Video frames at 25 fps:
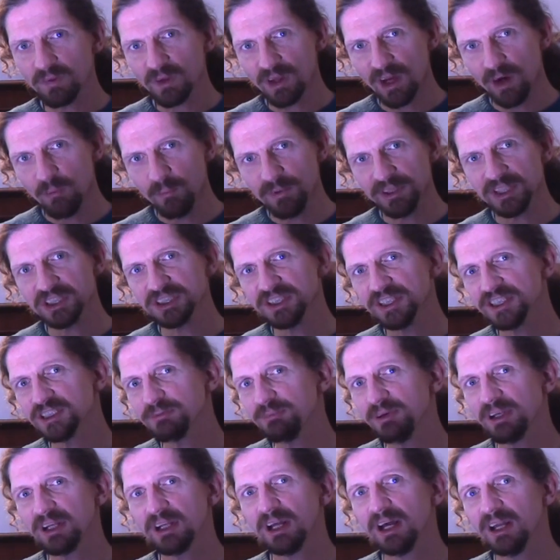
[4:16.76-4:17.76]
And we just need
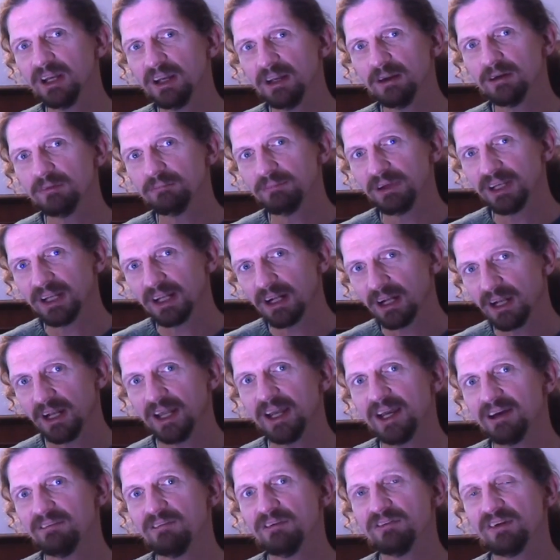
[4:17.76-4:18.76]
to be
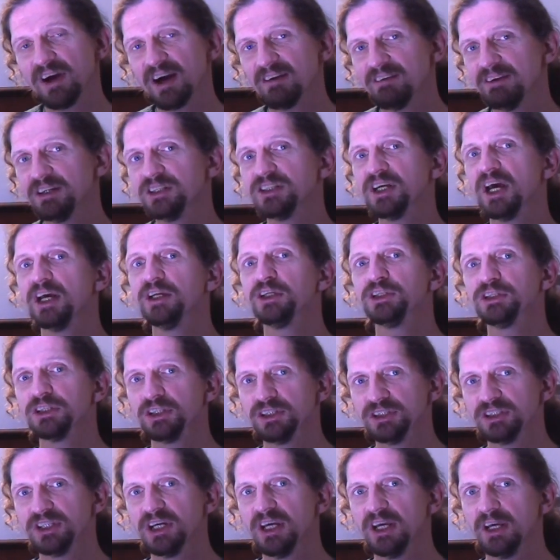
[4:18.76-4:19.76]
clear of our
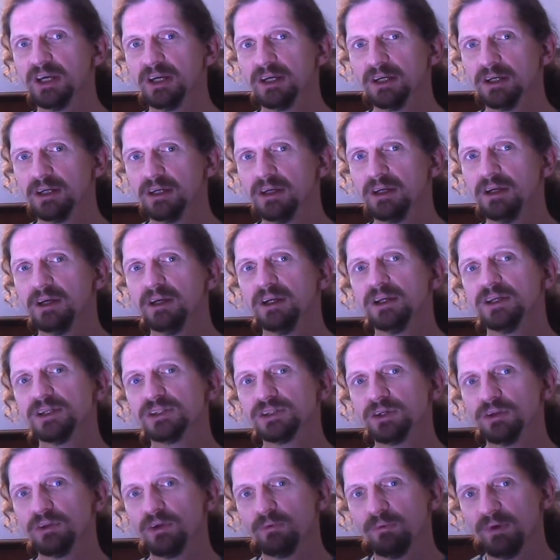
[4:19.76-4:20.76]
intentions here,
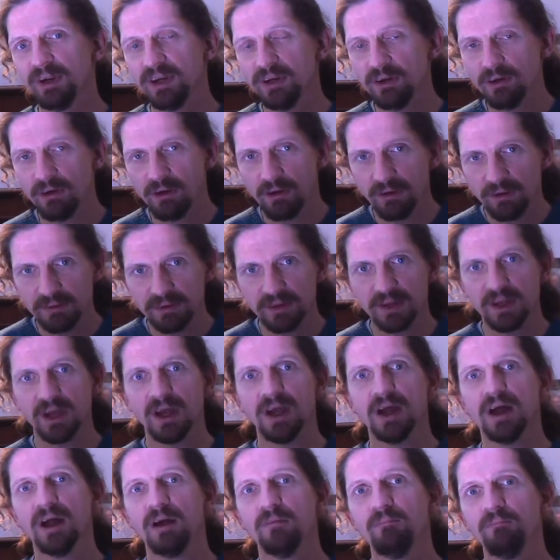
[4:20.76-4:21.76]
so that we're not
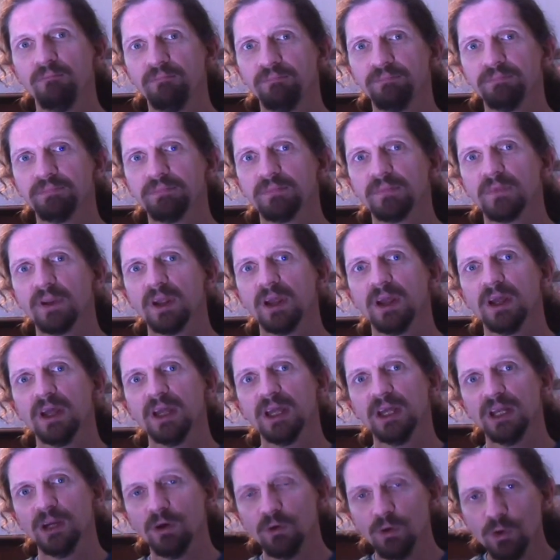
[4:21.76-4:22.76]

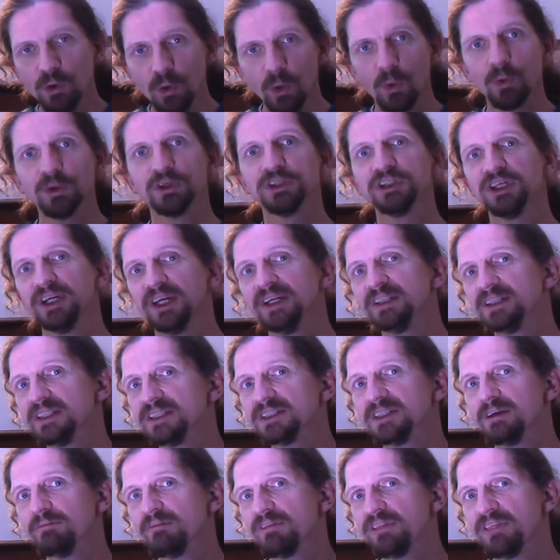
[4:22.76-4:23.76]
launching into
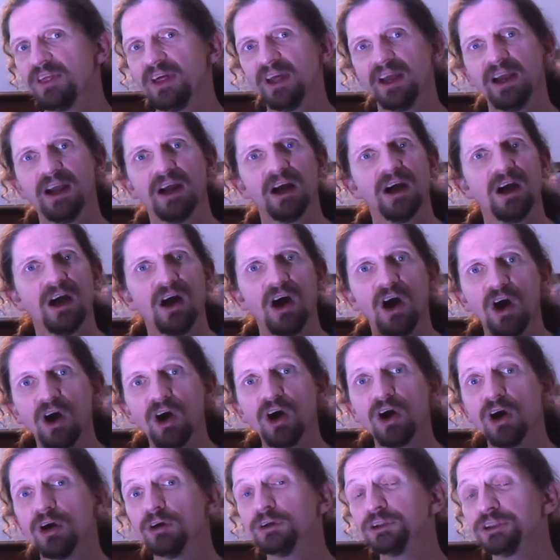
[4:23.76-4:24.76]
something
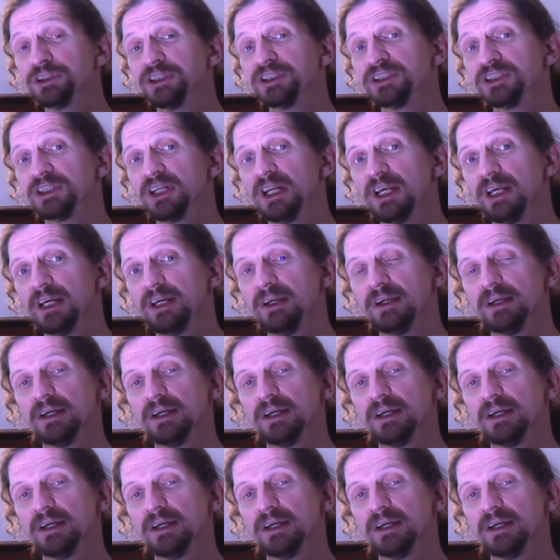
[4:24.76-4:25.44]
unconsciously.